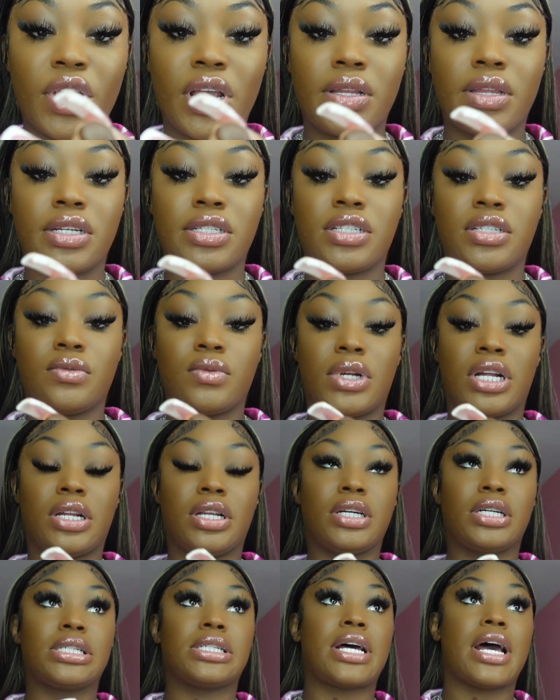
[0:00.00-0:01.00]
This is what it
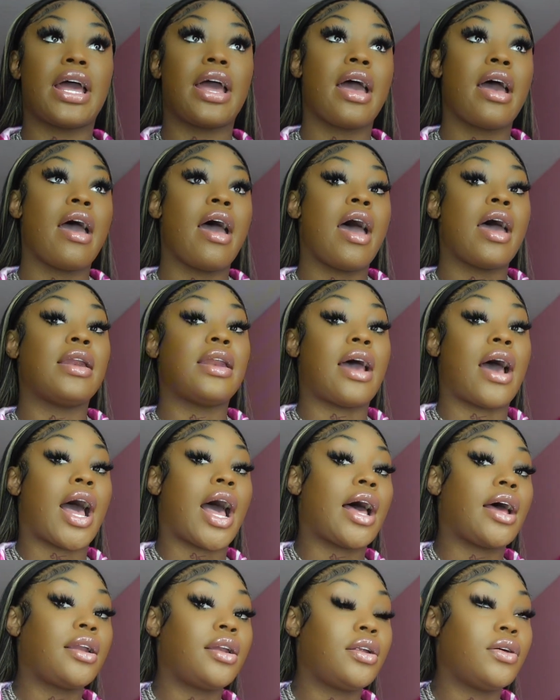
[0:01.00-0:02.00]
looks like. Now
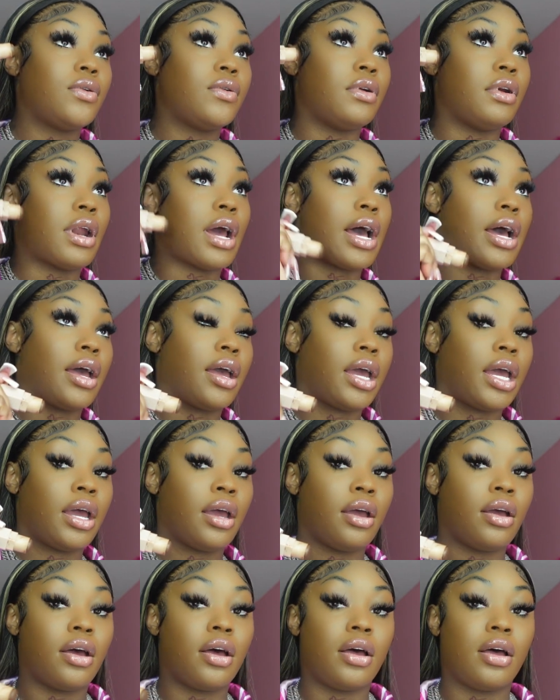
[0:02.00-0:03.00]
I do not
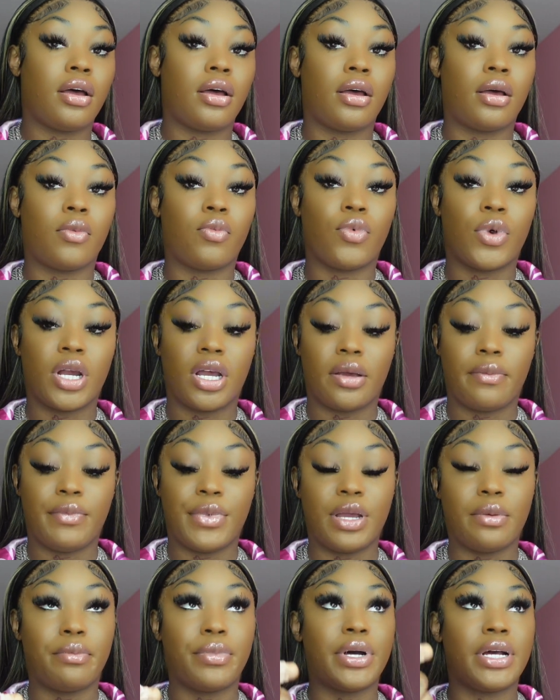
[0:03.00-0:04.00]

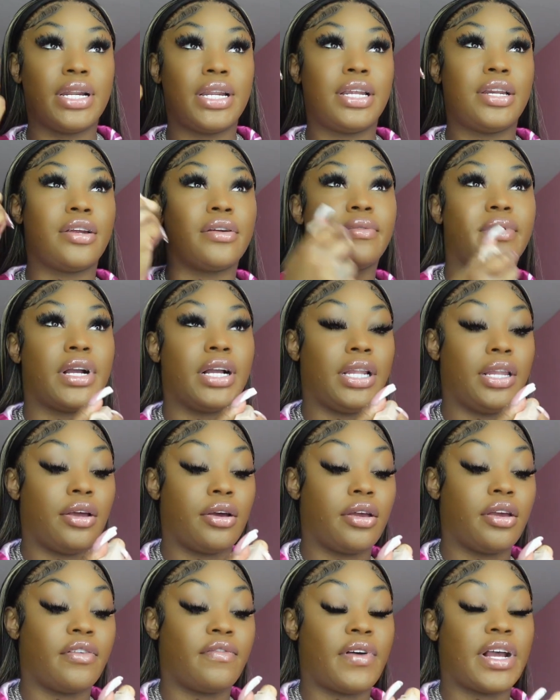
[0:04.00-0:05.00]
recommend putting it directly
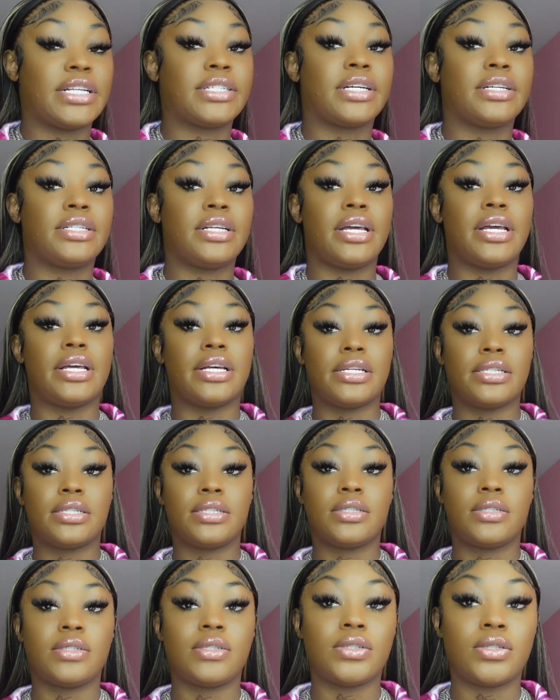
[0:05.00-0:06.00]
on your face because it is
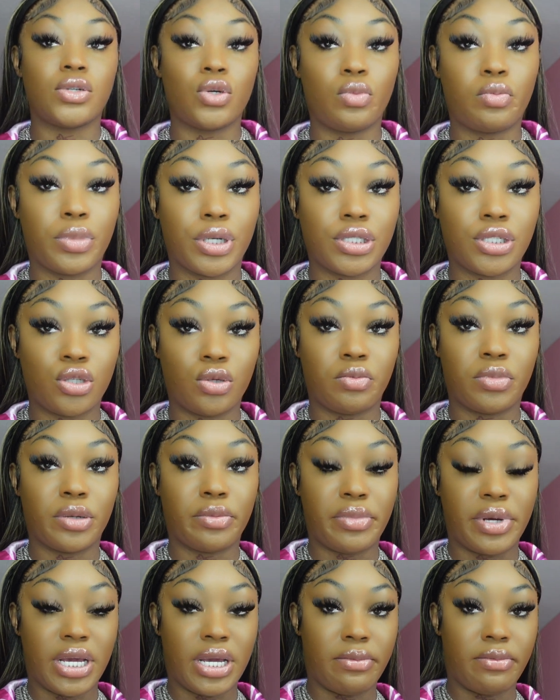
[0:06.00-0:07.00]
super
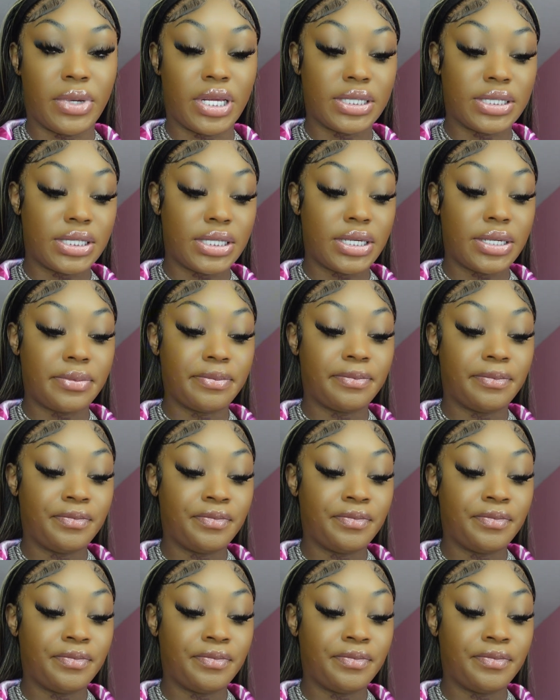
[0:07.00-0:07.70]
pigmented.